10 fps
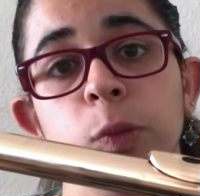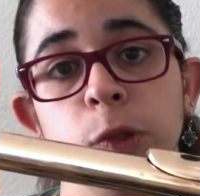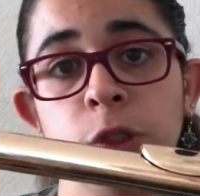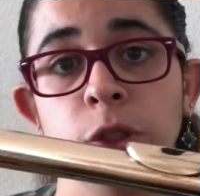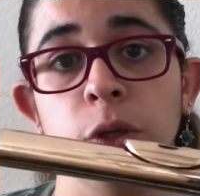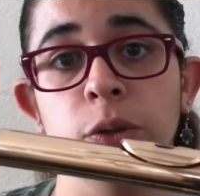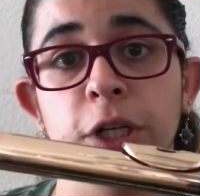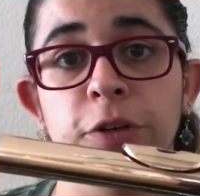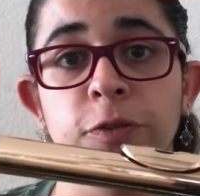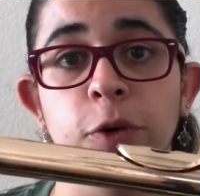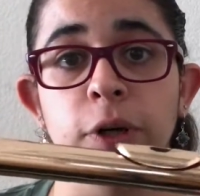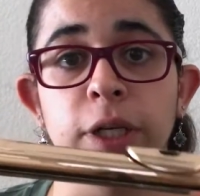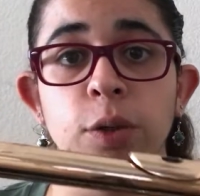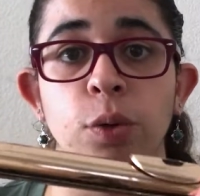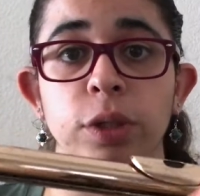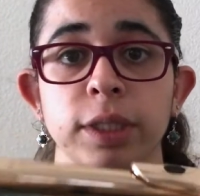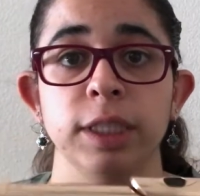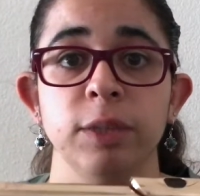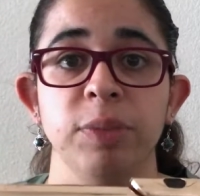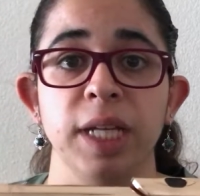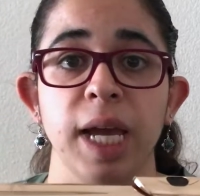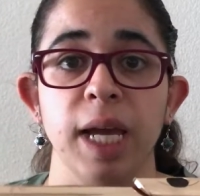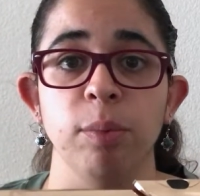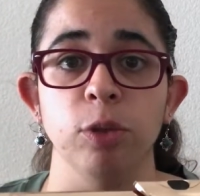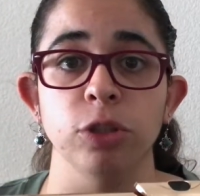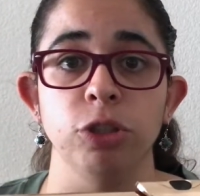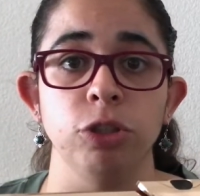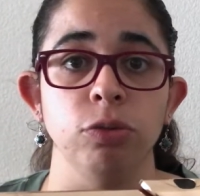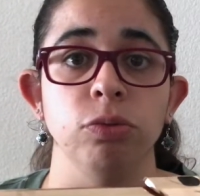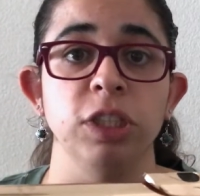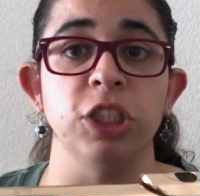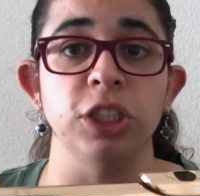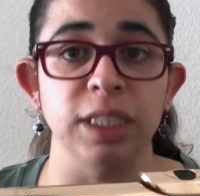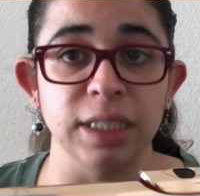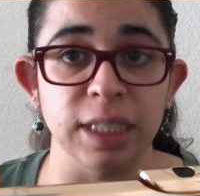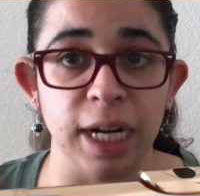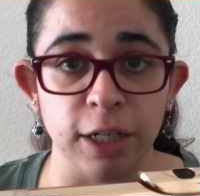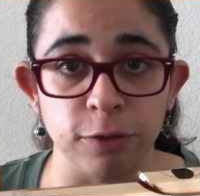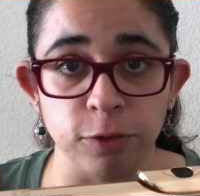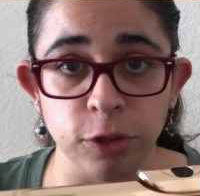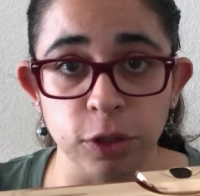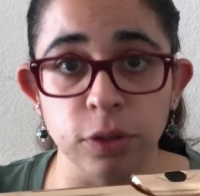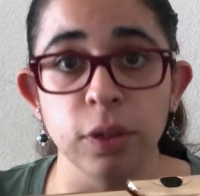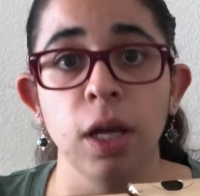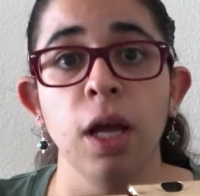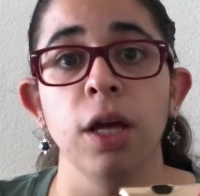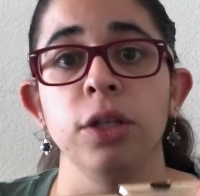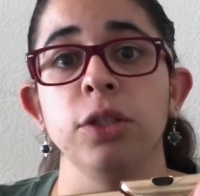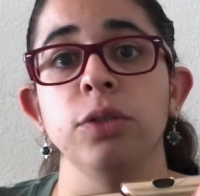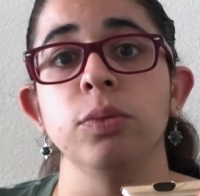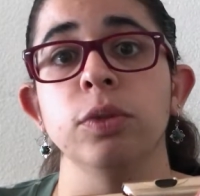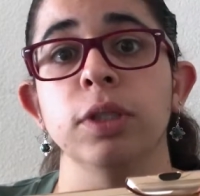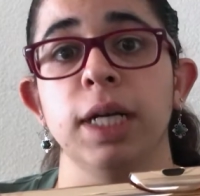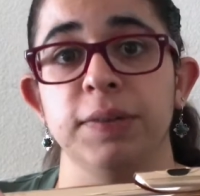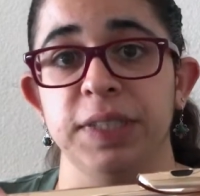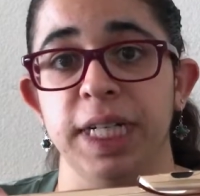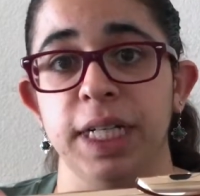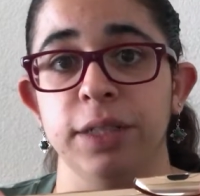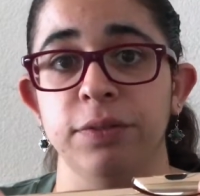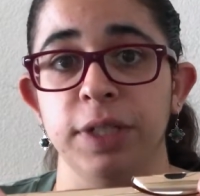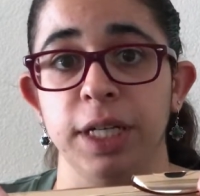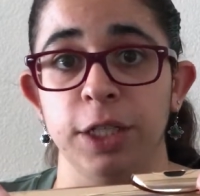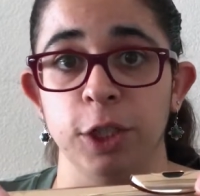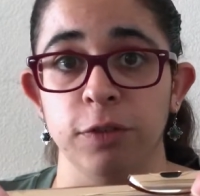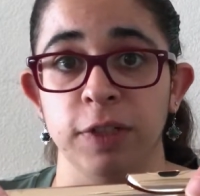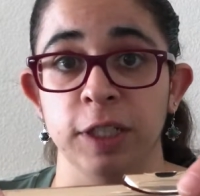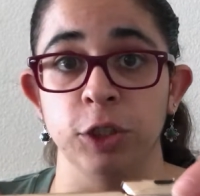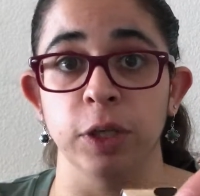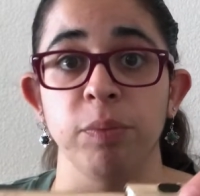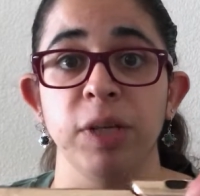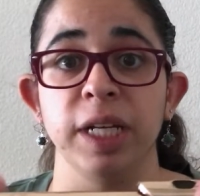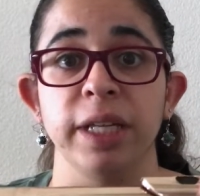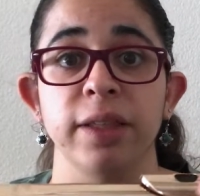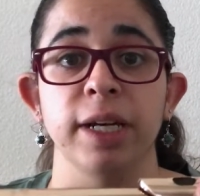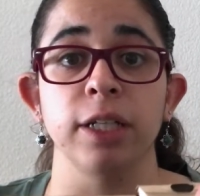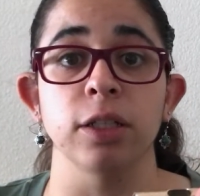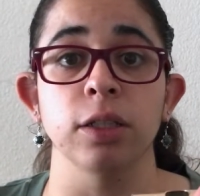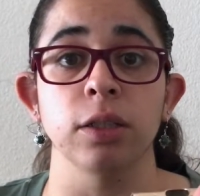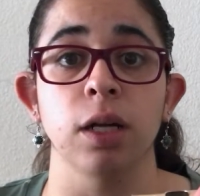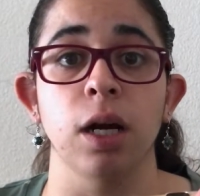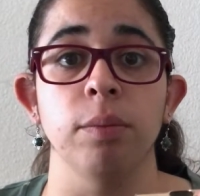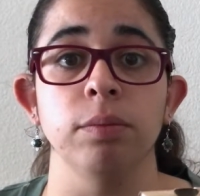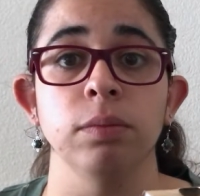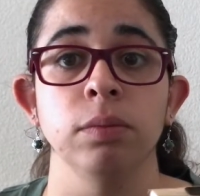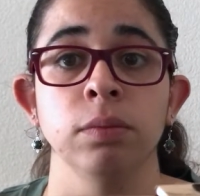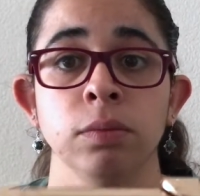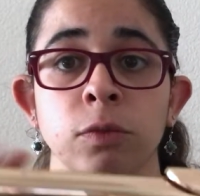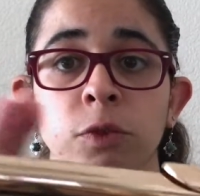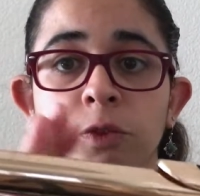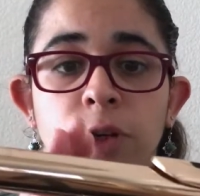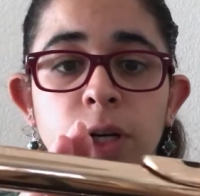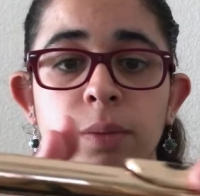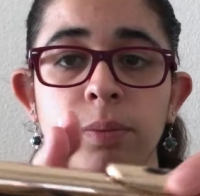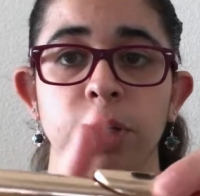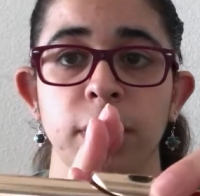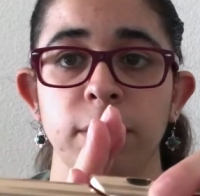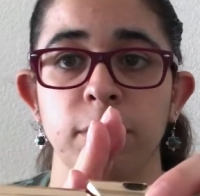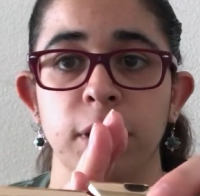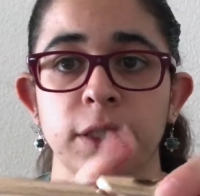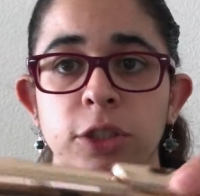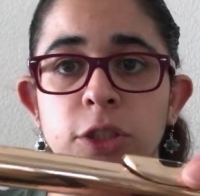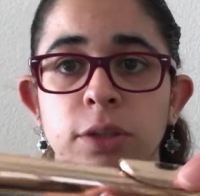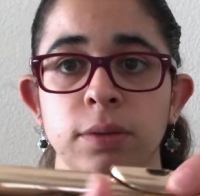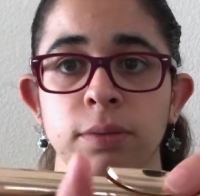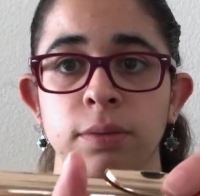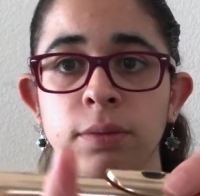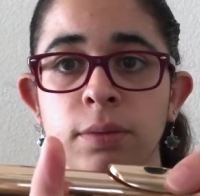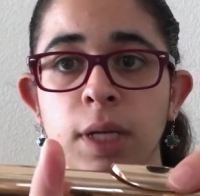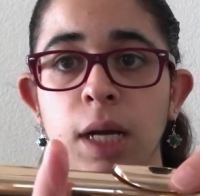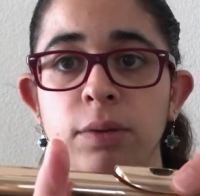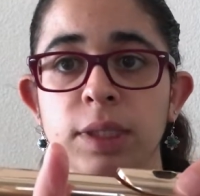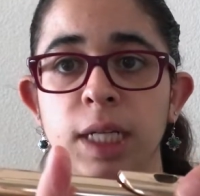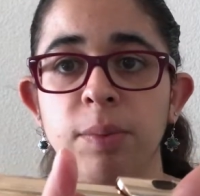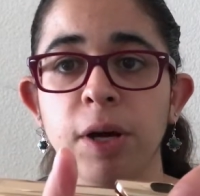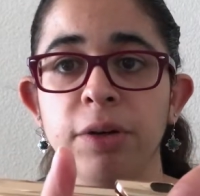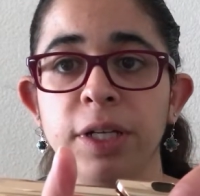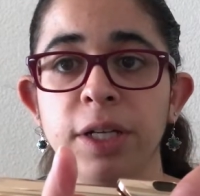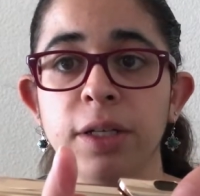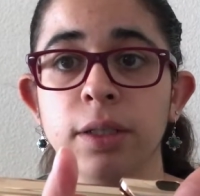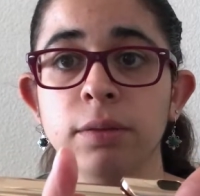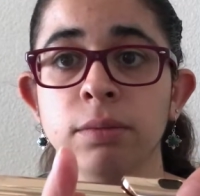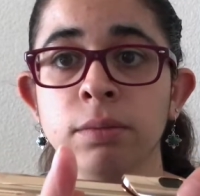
so therefore in order to be able to reach the entire flute, you will have to have a curved head joint, meaning that you're from pretty much, I would say, about here